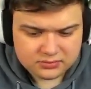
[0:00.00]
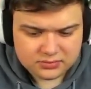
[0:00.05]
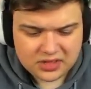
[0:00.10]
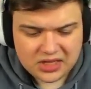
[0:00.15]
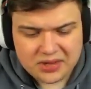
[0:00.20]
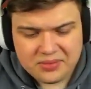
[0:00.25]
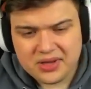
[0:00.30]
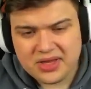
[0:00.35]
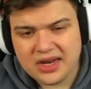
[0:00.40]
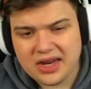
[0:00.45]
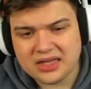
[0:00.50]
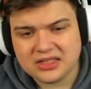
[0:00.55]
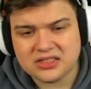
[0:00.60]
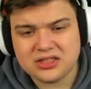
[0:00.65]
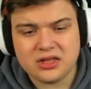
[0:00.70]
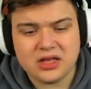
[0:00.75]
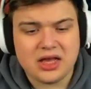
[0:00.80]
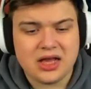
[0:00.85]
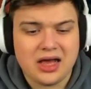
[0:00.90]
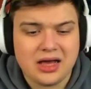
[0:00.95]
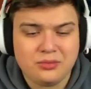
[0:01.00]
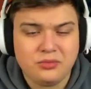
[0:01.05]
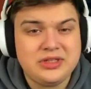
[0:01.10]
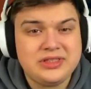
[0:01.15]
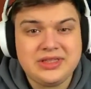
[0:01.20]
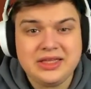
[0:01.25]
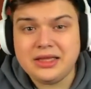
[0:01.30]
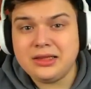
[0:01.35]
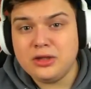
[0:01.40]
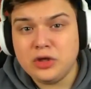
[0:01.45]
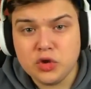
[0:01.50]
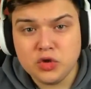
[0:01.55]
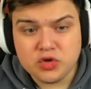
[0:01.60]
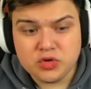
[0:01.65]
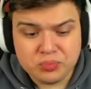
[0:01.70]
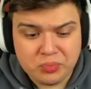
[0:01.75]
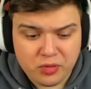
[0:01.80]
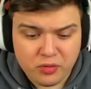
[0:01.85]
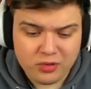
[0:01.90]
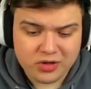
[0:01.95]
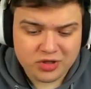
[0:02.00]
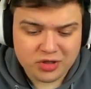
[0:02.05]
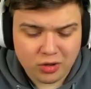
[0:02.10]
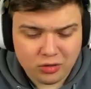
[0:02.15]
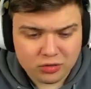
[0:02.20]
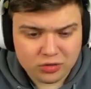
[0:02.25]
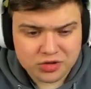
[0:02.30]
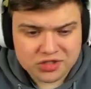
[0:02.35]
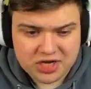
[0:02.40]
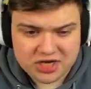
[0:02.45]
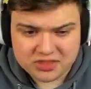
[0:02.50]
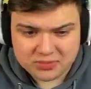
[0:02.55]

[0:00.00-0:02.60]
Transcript: I mean, as we still lose, but we don't lose as